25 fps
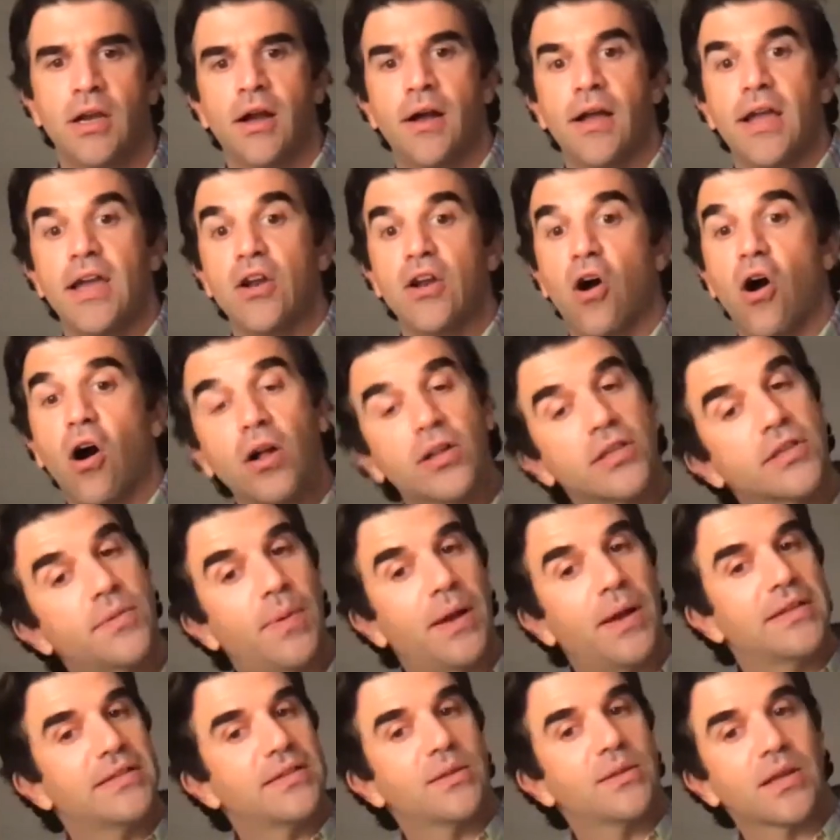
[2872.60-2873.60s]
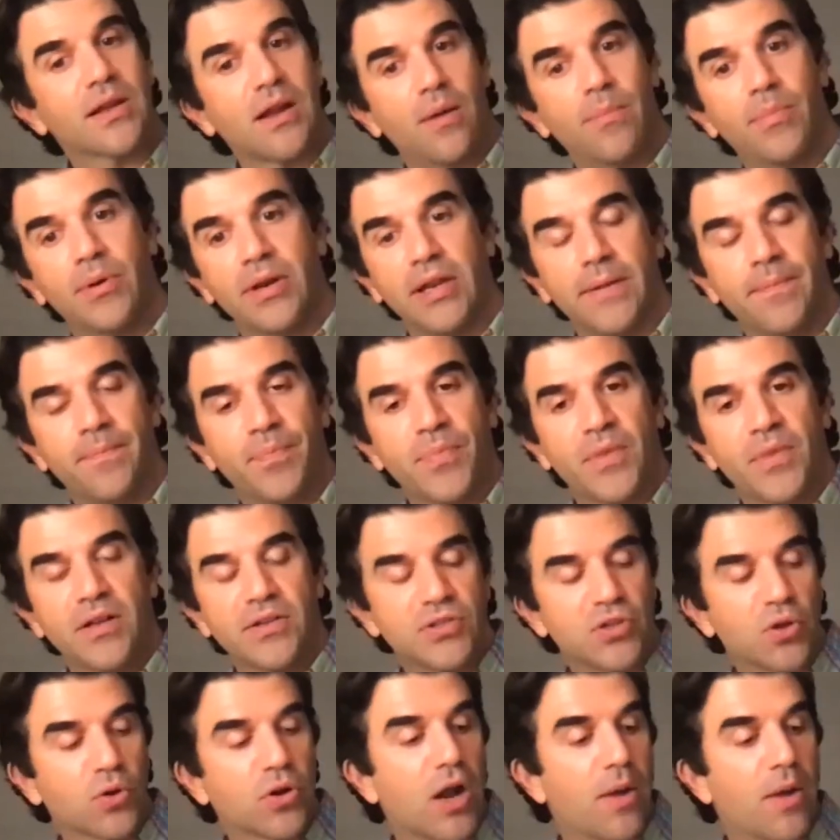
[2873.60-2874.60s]
It all depends on the company.
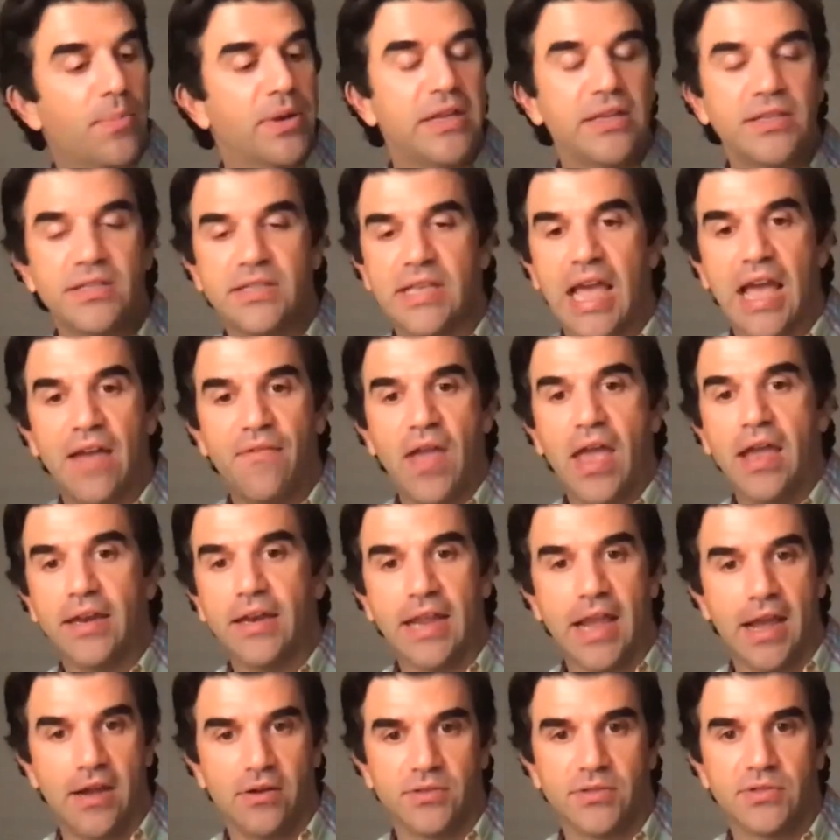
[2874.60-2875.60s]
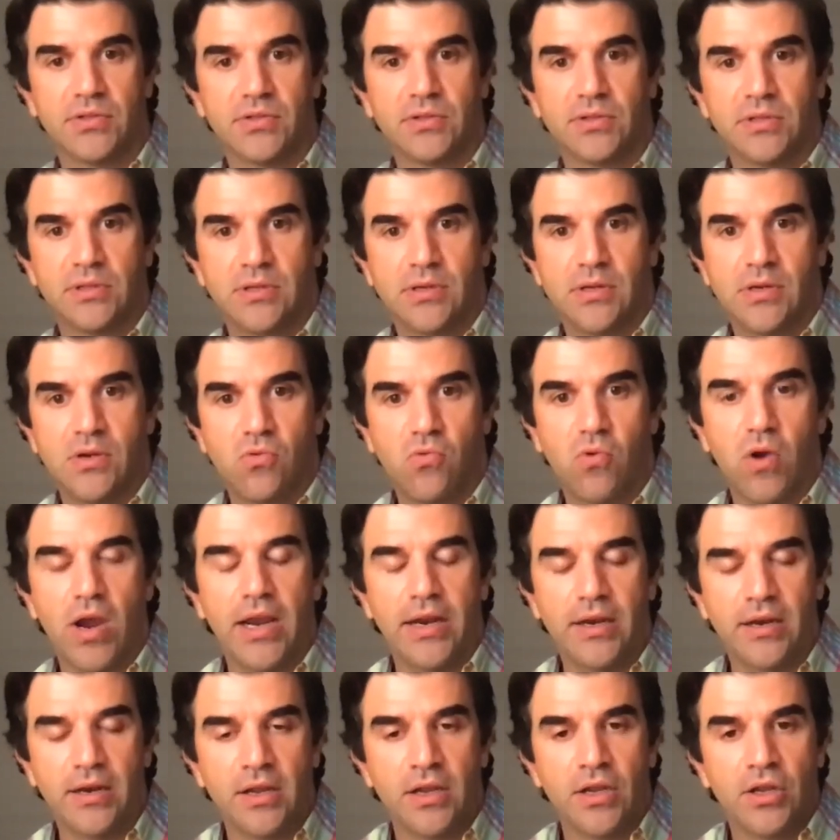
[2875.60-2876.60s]
So companies have headcounts, right?